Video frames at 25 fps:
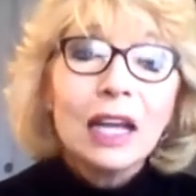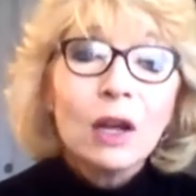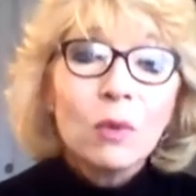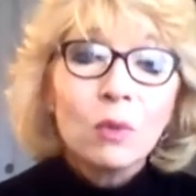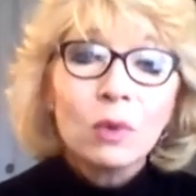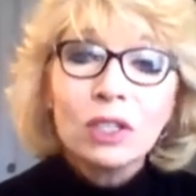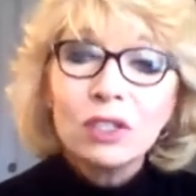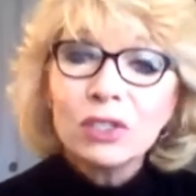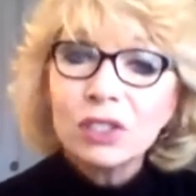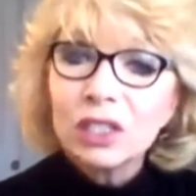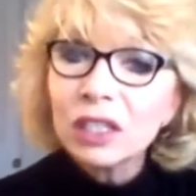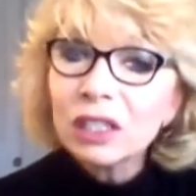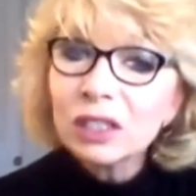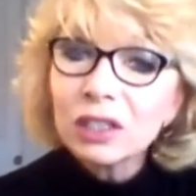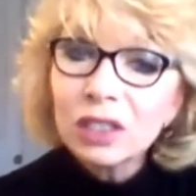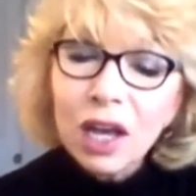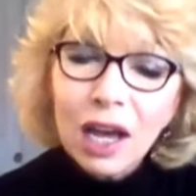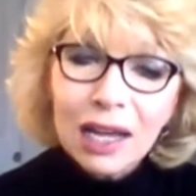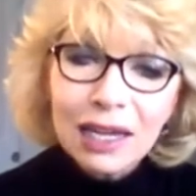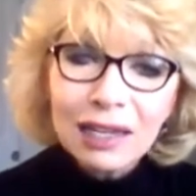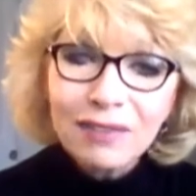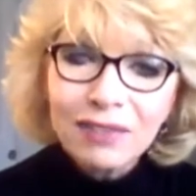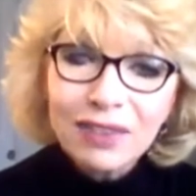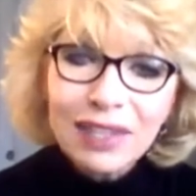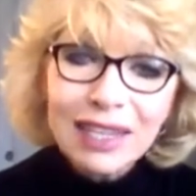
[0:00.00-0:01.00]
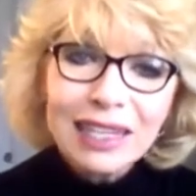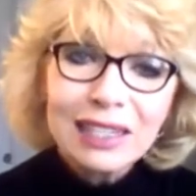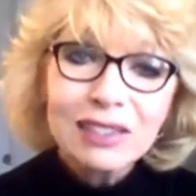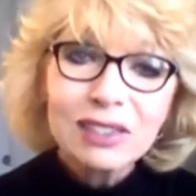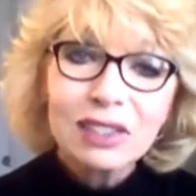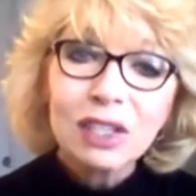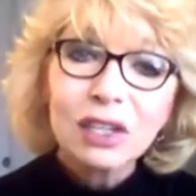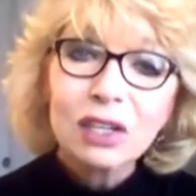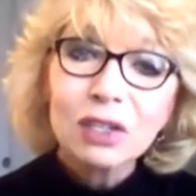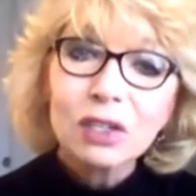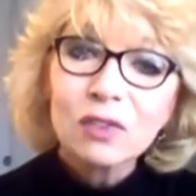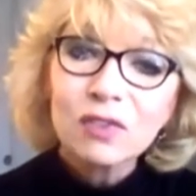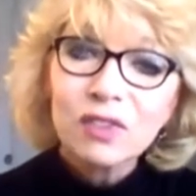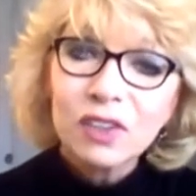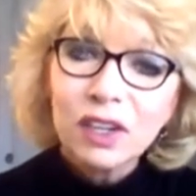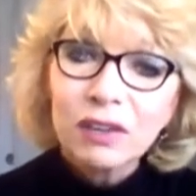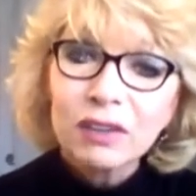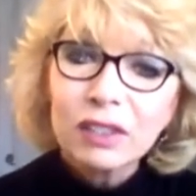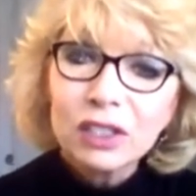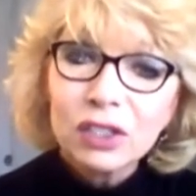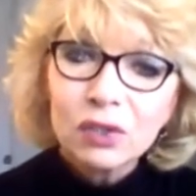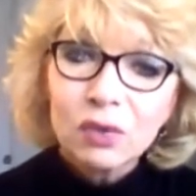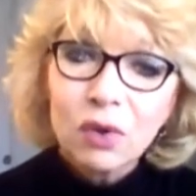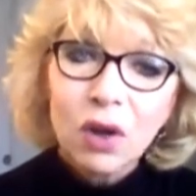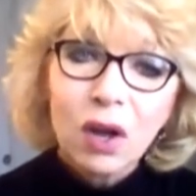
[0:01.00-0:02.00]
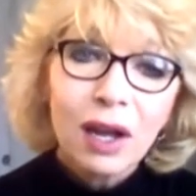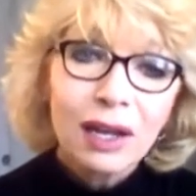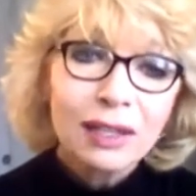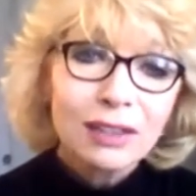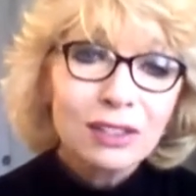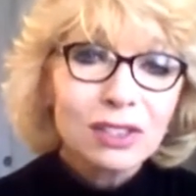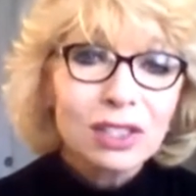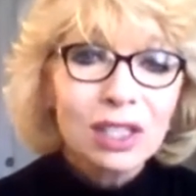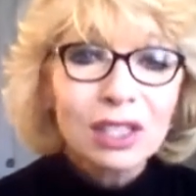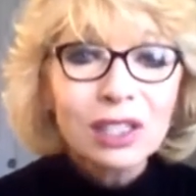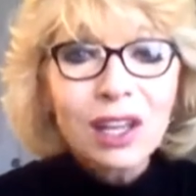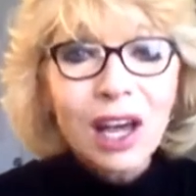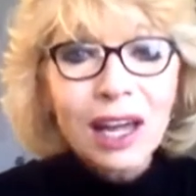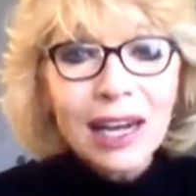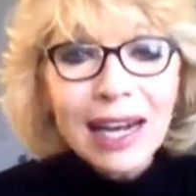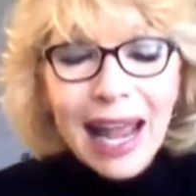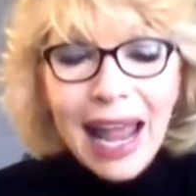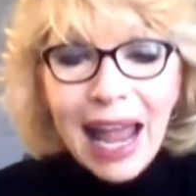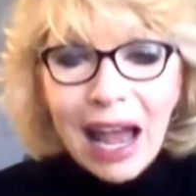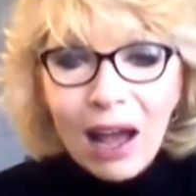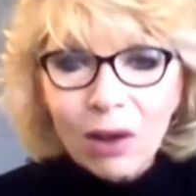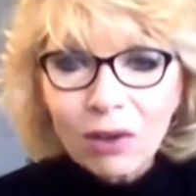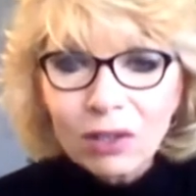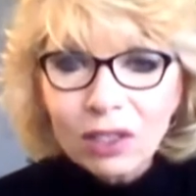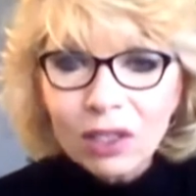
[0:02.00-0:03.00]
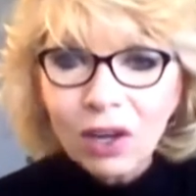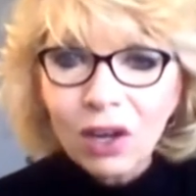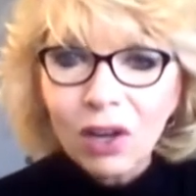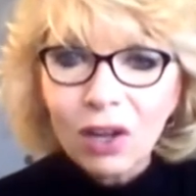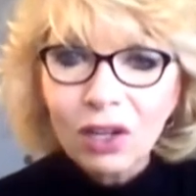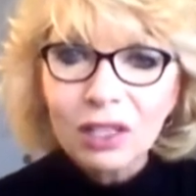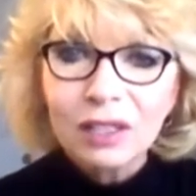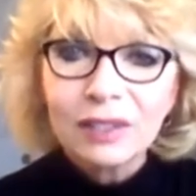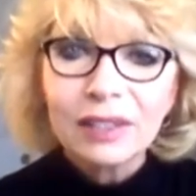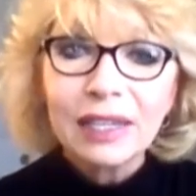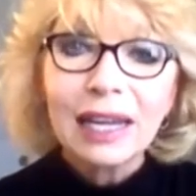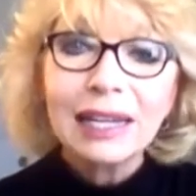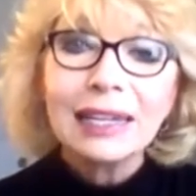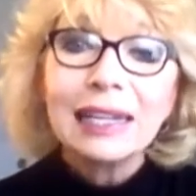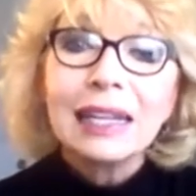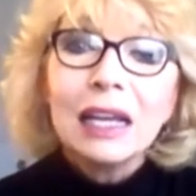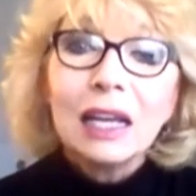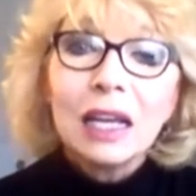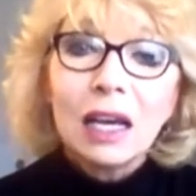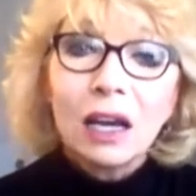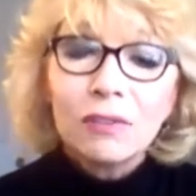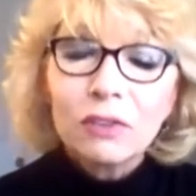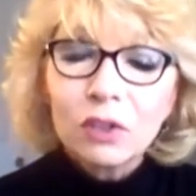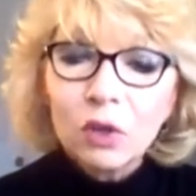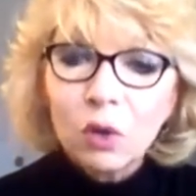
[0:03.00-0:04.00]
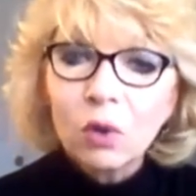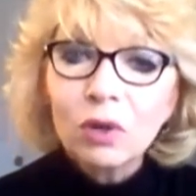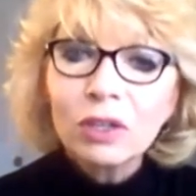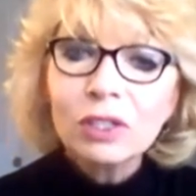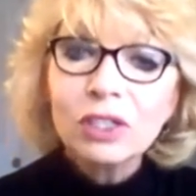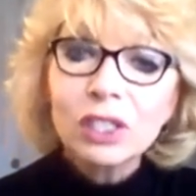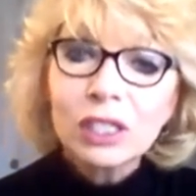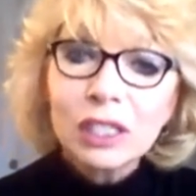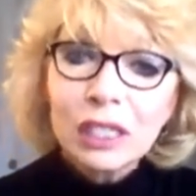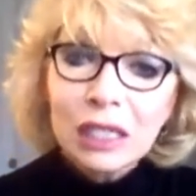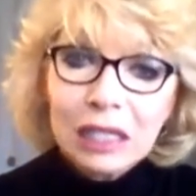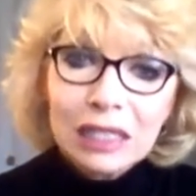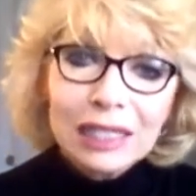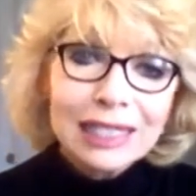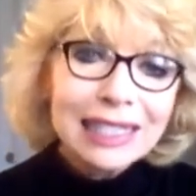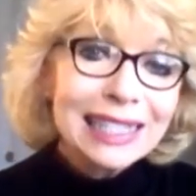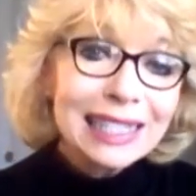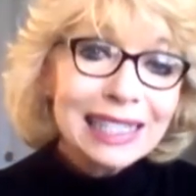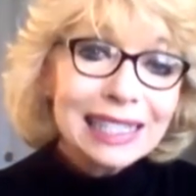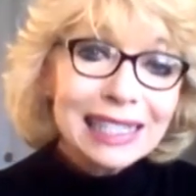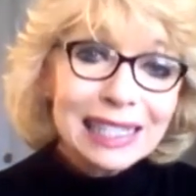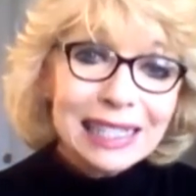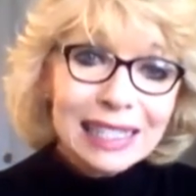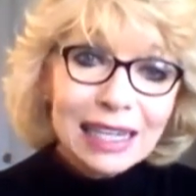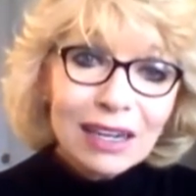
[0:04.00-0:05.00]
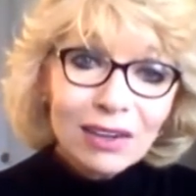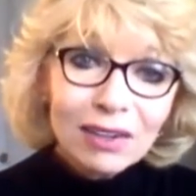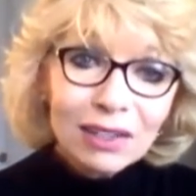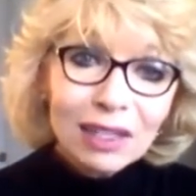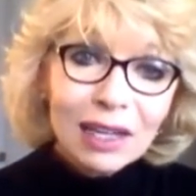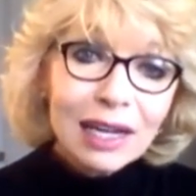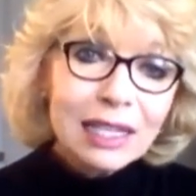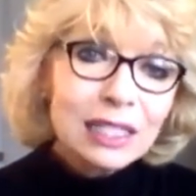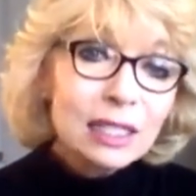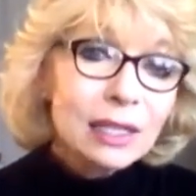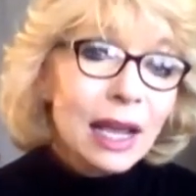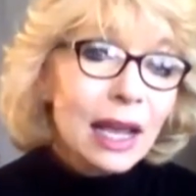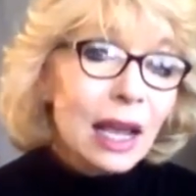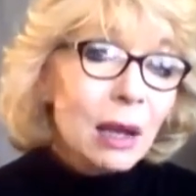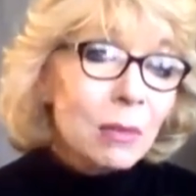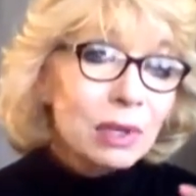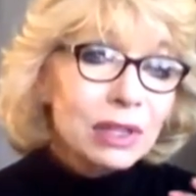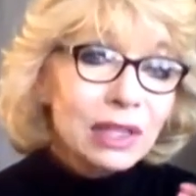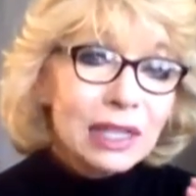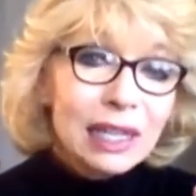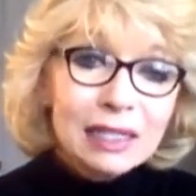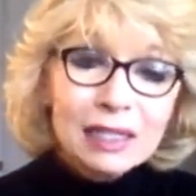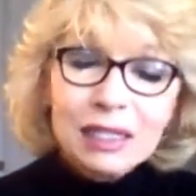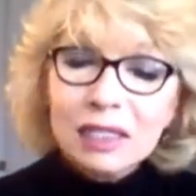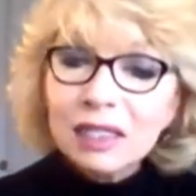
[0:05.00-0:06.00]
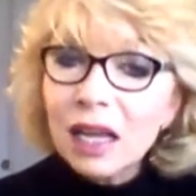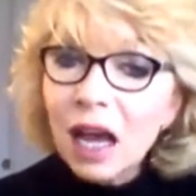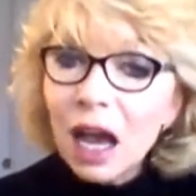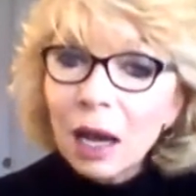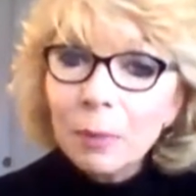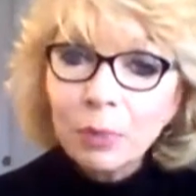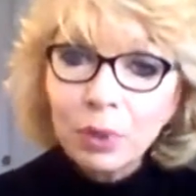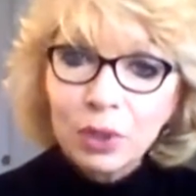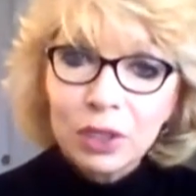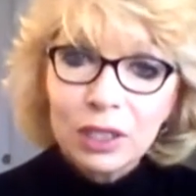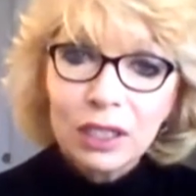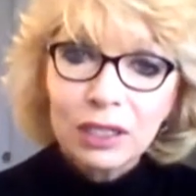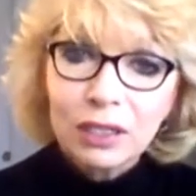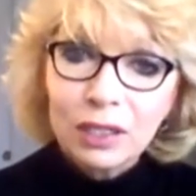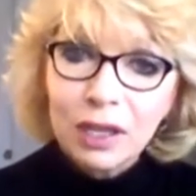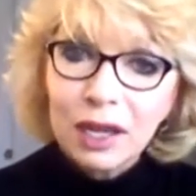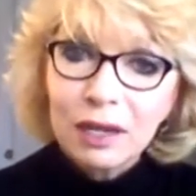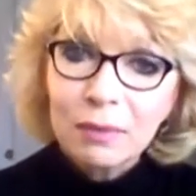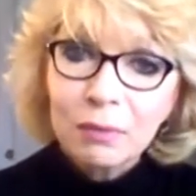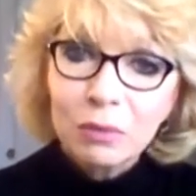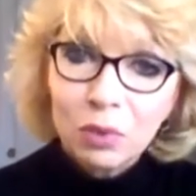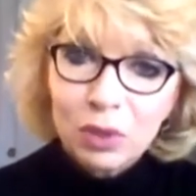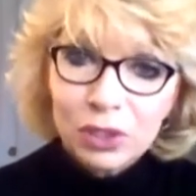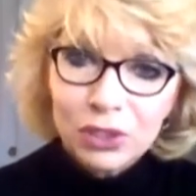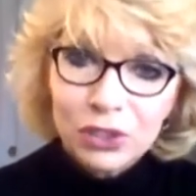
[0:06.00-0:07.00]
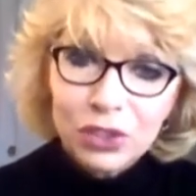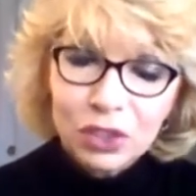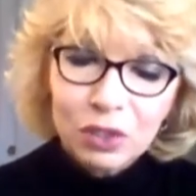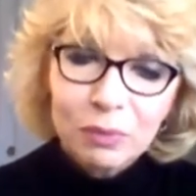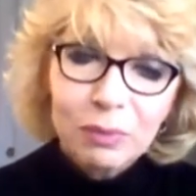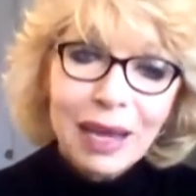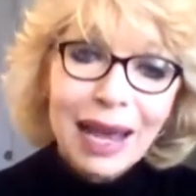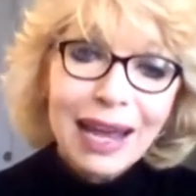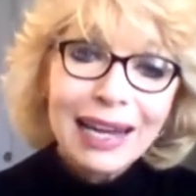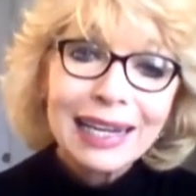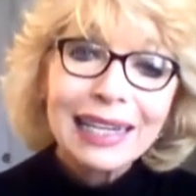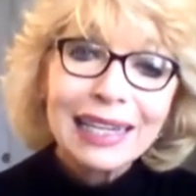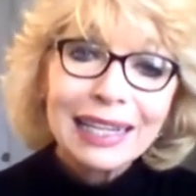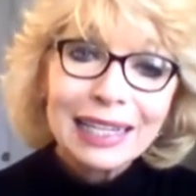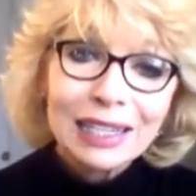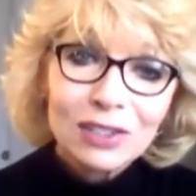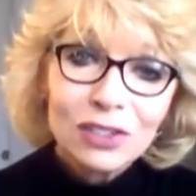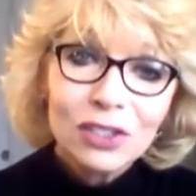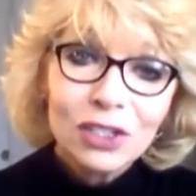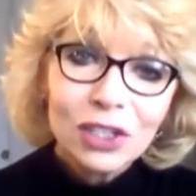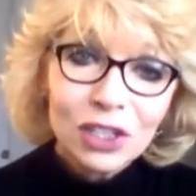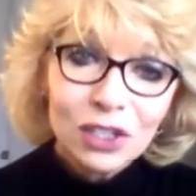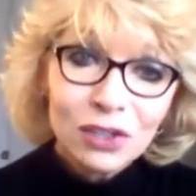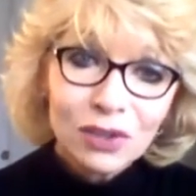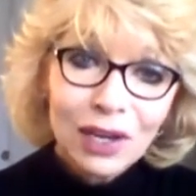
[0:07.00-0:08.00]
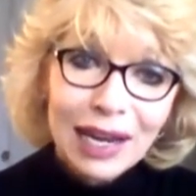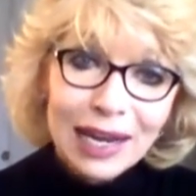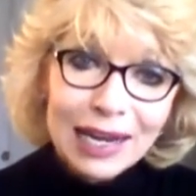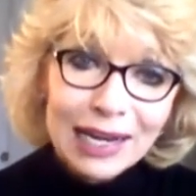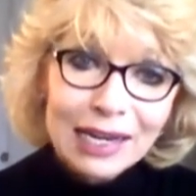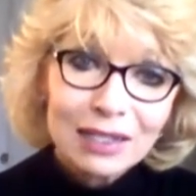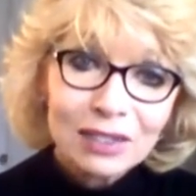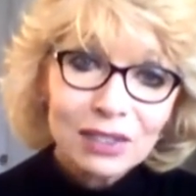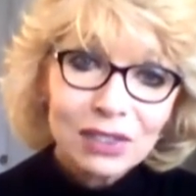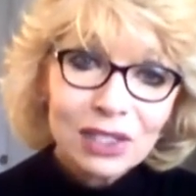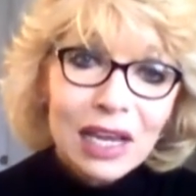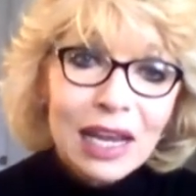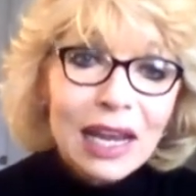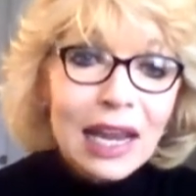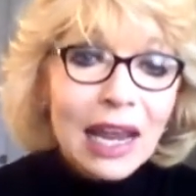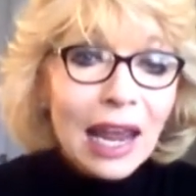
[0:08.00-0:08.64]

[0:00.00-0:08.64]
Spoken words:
We're using a lot of things that are very drying. There's a lot of alcohol in that, of course, to clean and sterilize, but that's not putting a lot of moisture back into your hands.